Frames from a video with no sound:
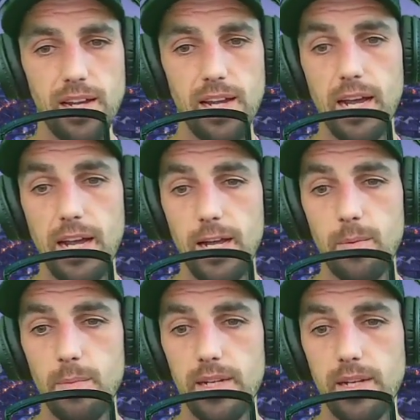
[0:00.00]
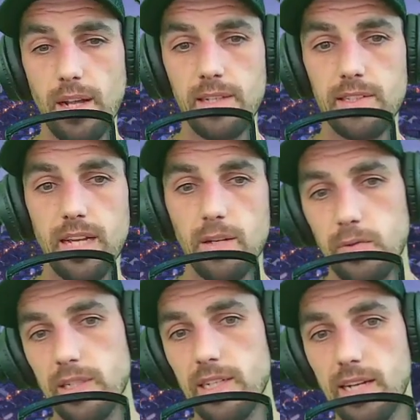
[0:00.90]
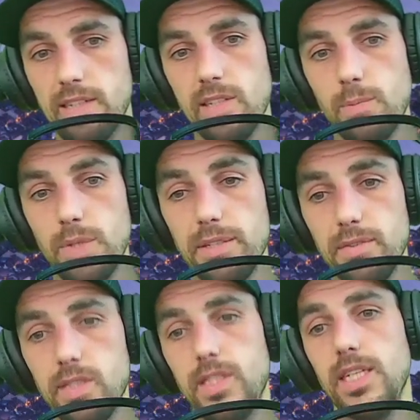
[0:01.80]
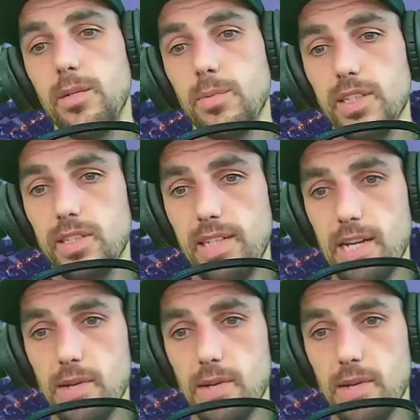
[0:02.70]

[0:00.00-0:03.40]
Um, it's definitely not something I've seen myself.